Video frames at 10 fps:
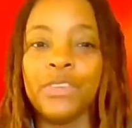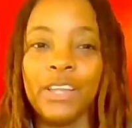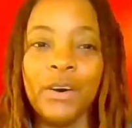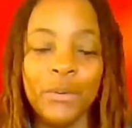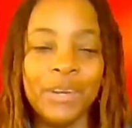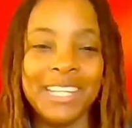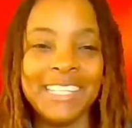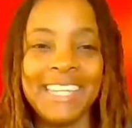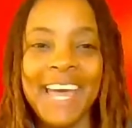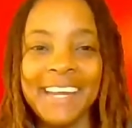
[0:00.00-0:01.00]
flowed
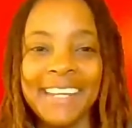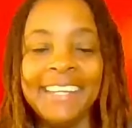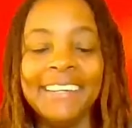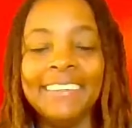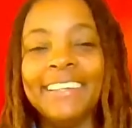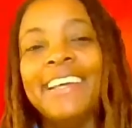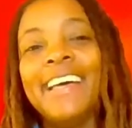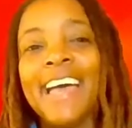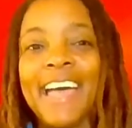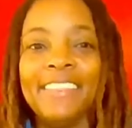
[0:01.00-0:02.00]
downhill.
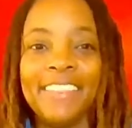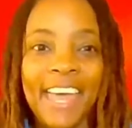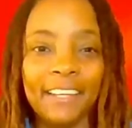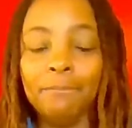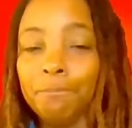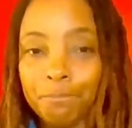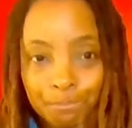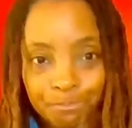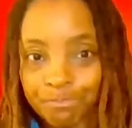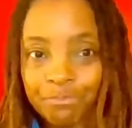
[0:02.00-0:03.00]
And then
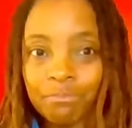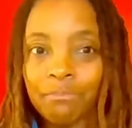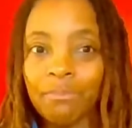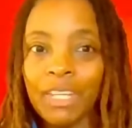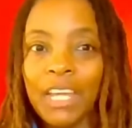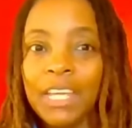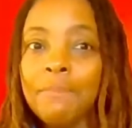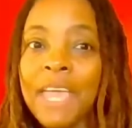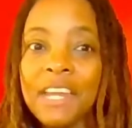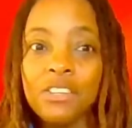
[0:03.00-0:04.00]
he
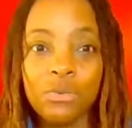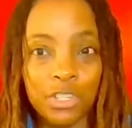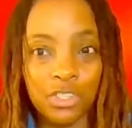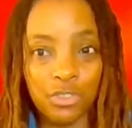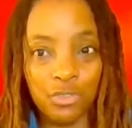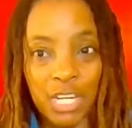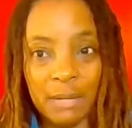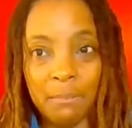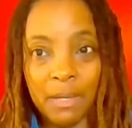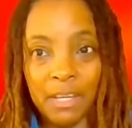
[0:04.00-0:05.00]
made it to a
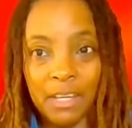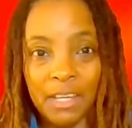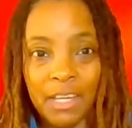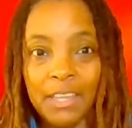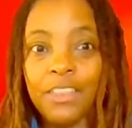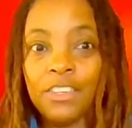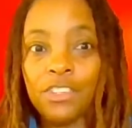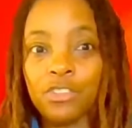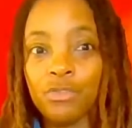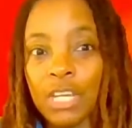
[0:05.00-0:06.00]
stream. And then the
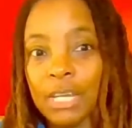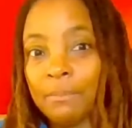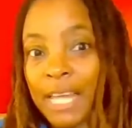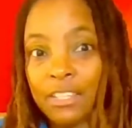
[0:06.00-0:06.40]
stream